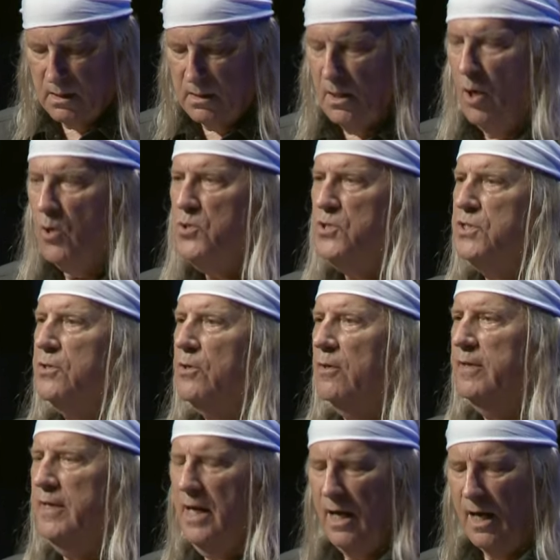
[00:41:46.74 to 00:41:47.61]
Ghost
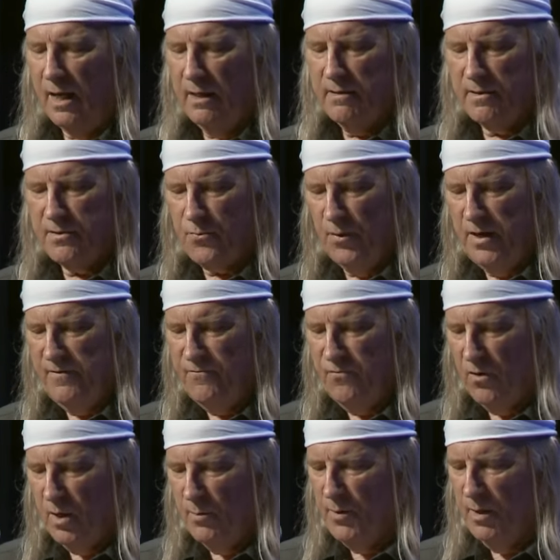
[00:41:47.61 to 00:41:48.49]
or not, three
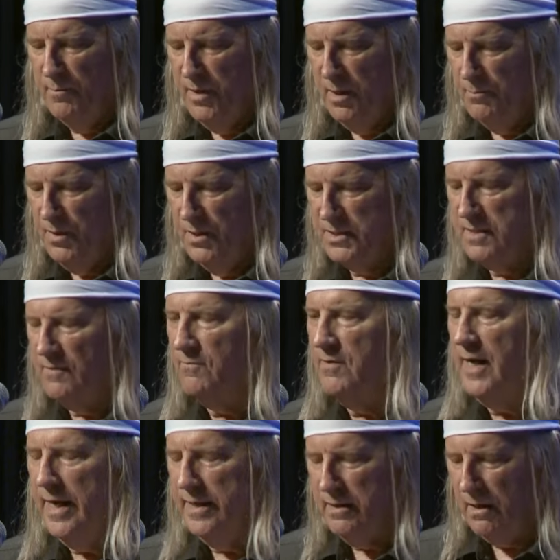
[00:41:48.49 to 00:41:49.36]
former members of
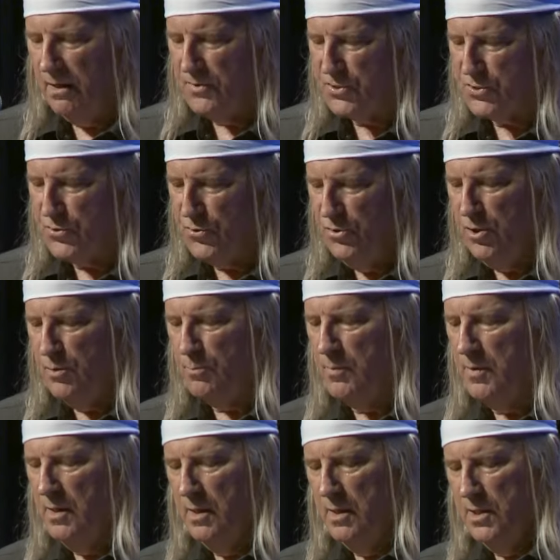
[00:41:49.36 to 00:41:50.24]
Lighthall's
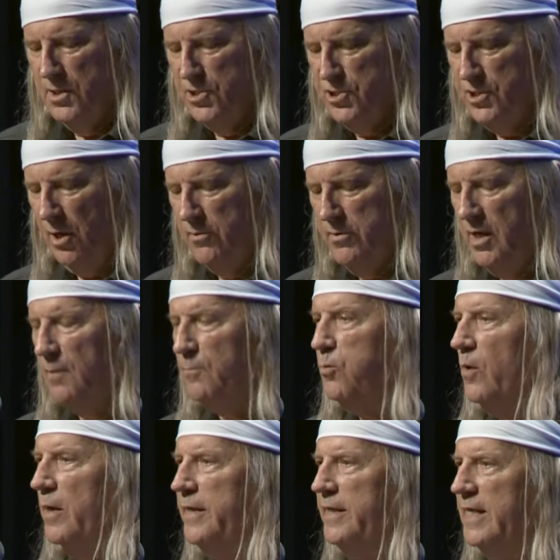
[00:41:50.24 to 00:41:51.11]
troupe showed
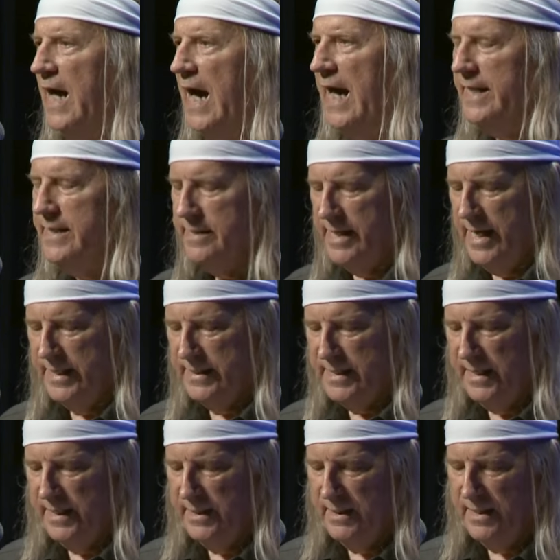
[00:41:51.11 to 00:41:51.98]
up one night in
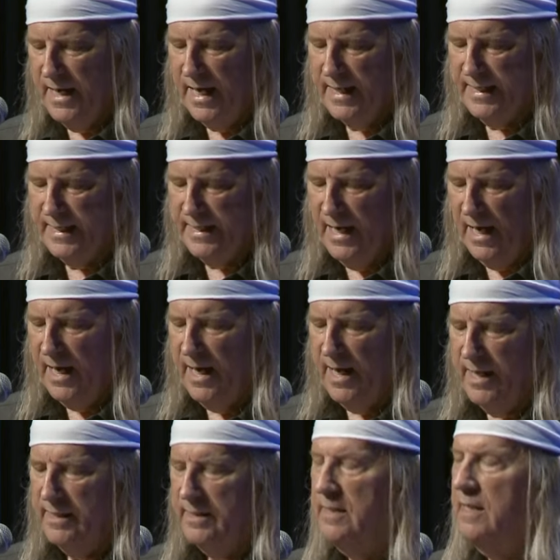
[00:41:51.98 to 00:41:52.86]

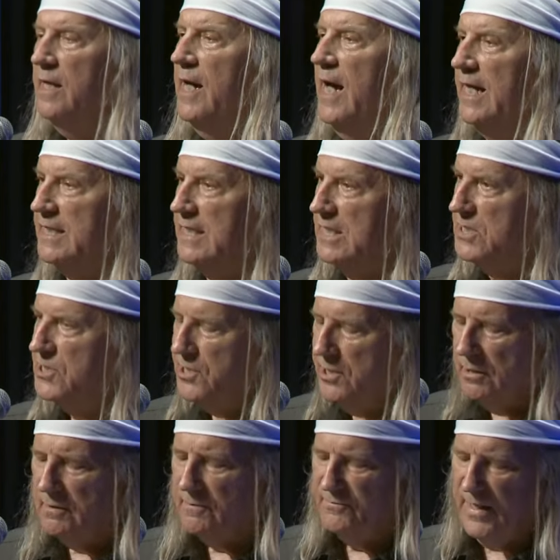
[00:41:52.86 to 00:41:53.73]
1899 at the
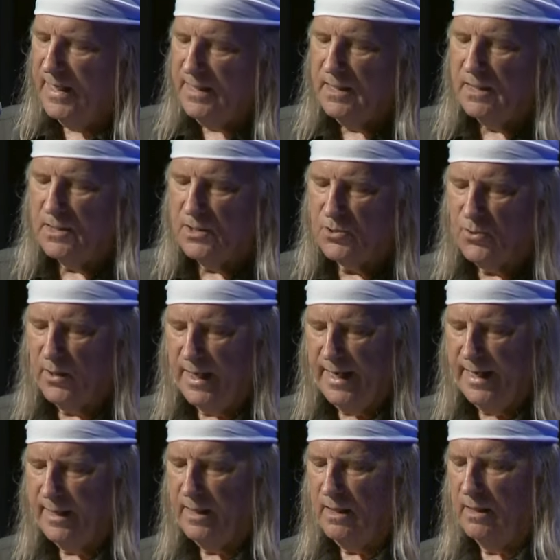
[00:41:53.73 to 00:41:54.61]
still vacant
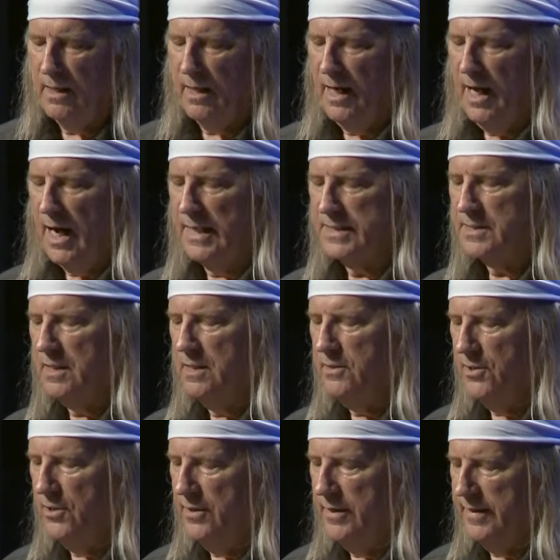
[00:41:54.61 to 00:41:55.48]
triangular lot
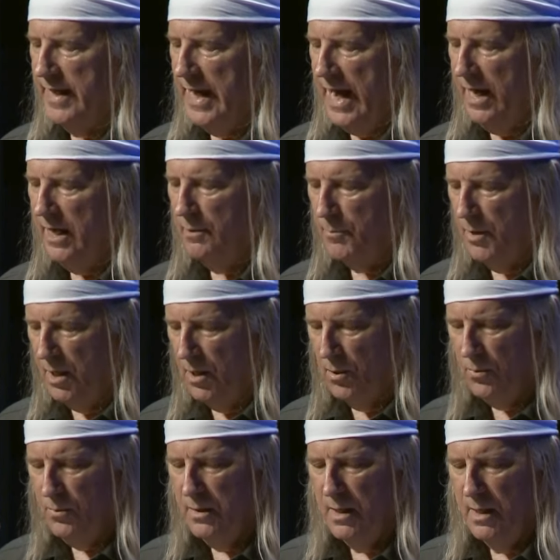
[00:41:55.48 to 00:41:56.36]
near the
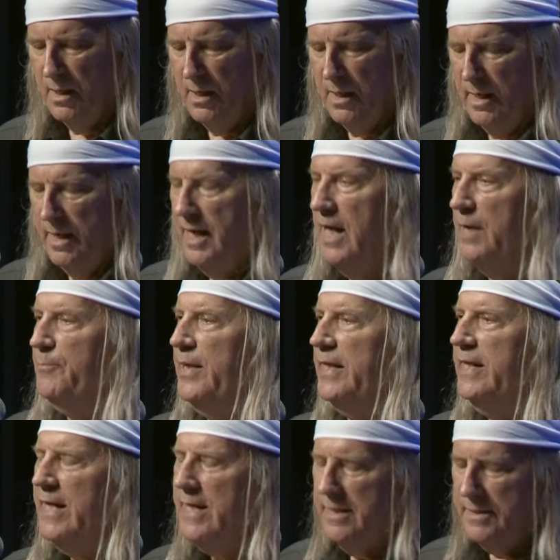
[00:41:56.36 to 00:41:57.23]
Alamo and
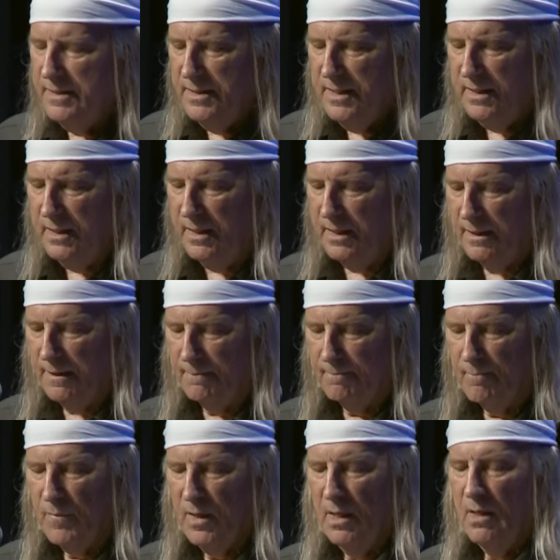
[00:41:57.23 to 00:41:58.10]
began
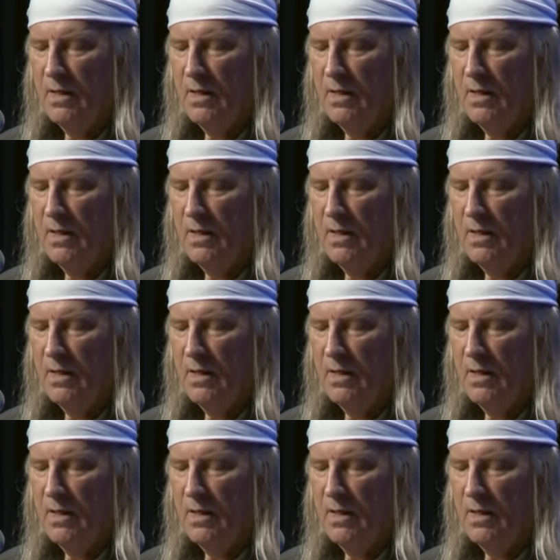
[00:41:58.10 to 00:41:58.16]
digging,